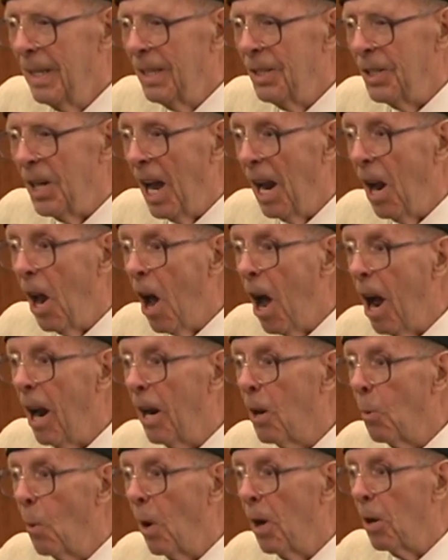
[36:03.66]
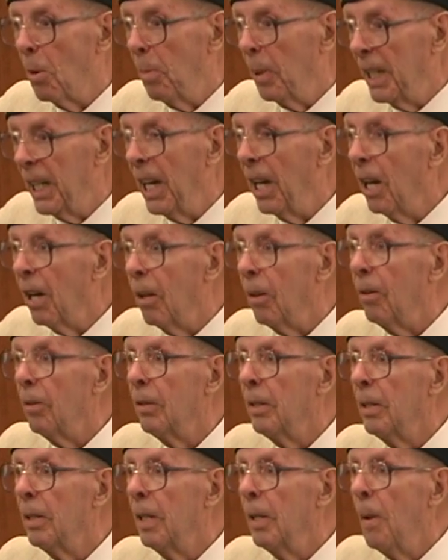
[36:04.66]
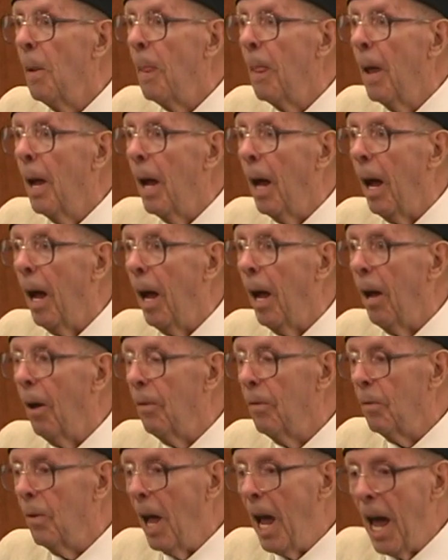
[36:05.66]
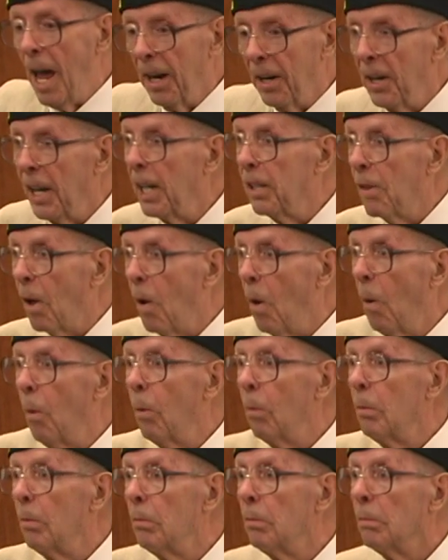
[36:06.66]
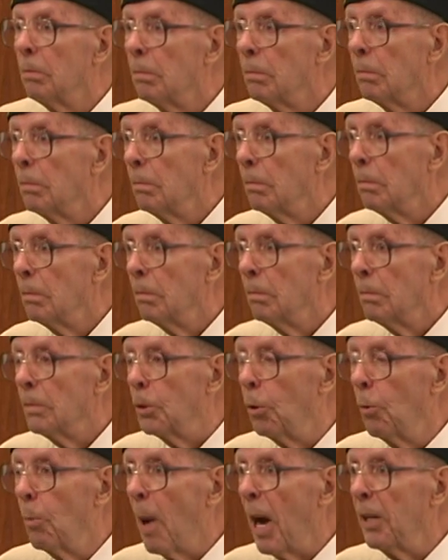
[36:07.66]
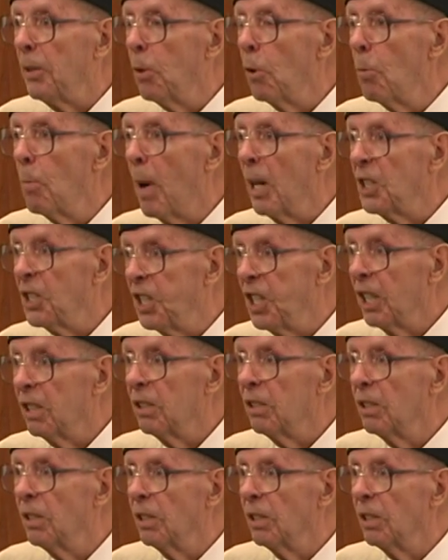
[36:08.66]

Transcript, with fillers: yeah, how they not to begin. Uh, how to dig the hole? two by two by six.